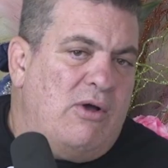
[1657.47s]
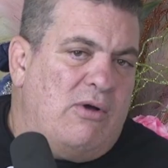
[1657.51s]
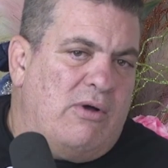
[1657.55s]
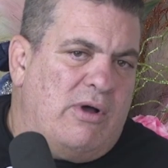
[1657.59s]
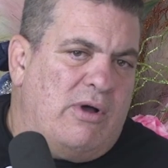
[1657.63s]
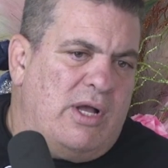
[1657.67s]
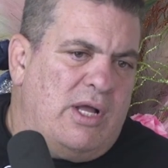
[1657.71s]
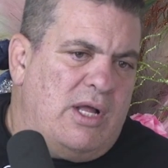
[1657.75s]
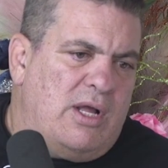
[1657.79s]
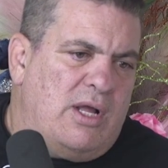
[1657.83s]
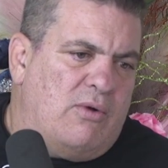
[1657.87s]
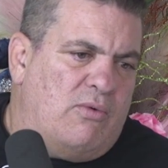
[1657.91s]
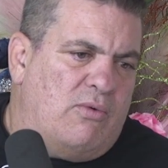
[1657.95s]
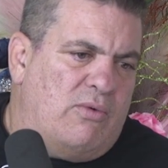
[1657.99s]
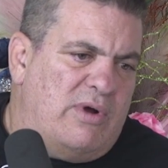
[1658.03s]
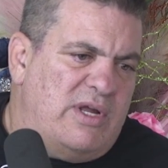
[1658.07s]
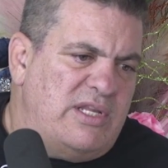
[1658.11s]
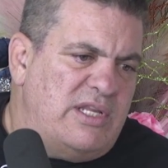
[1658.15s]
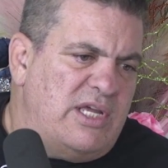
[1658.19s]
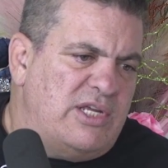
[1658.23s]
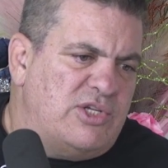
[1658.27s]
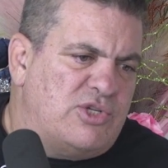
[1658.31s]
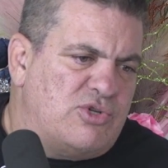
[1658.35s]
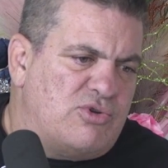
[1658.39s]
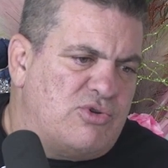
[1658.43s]
No,
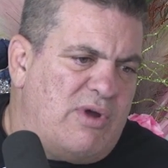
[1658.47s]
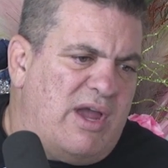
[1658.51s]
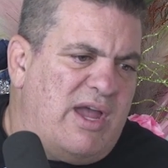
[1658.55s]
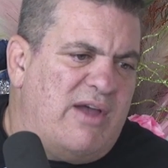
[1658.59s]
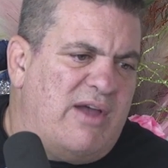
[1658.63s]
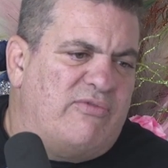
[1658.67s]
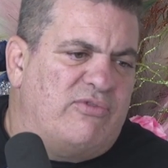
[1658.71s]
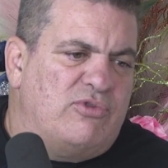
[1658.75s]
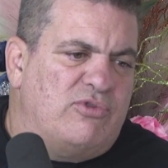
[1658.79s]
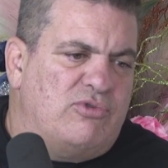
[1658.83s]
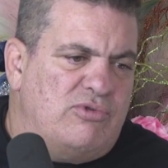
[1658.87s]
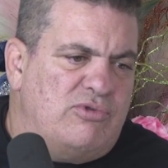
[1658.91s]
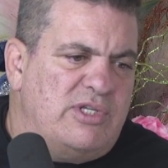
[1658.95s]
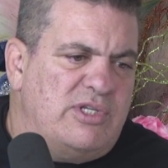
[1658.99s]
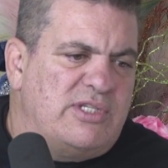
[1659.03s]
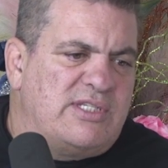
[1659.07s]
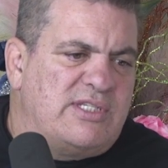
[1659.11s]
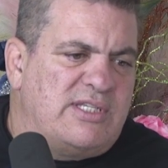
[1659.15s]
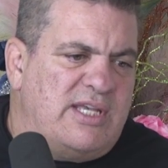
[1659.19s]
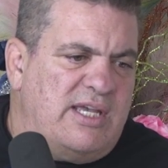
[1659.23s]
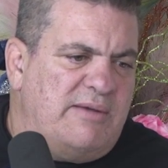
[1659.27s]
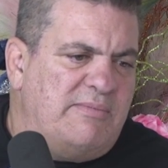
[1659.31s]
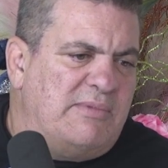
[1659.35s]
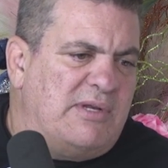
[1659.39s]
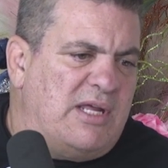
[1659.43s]
when they travel doing
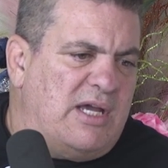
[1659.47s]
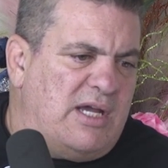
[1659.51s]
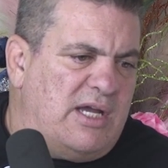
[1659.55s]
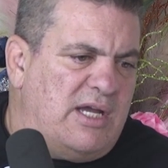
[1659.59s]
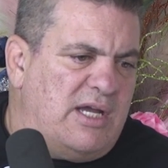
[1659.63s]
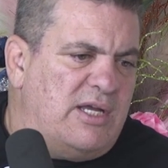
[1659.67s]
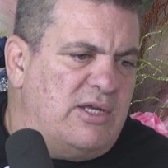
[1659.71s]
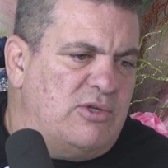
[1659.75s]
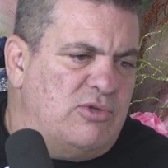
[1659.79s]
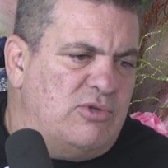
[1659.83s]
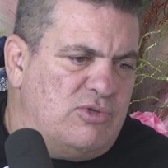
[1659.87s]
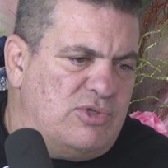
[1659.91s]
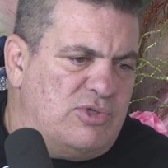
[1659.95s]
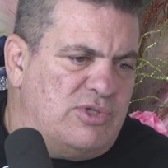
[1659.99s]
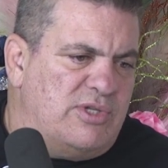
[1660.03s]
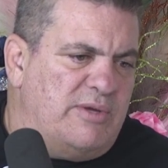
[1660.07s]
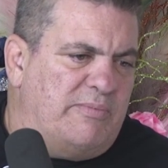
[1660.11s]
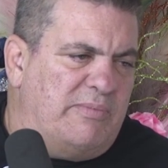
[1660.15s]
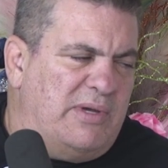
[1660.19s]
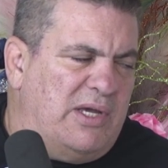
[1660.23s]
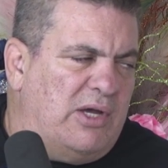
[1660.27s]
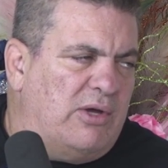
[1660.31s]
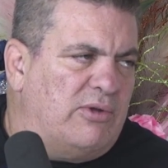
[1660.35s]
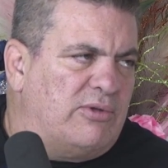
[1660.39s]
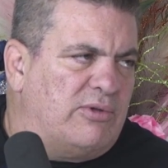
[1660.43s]
seminar, I use
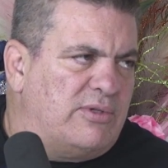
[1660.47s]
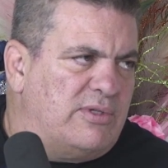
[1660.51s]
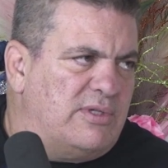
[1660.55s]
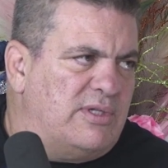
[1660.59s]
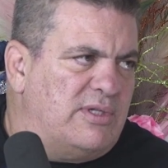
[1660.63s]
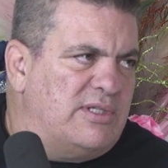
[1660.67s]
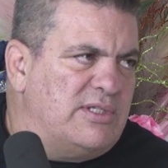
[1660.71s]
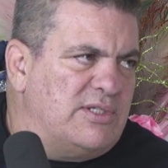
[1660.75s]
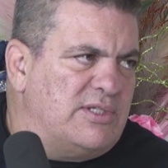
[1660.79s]
the belt.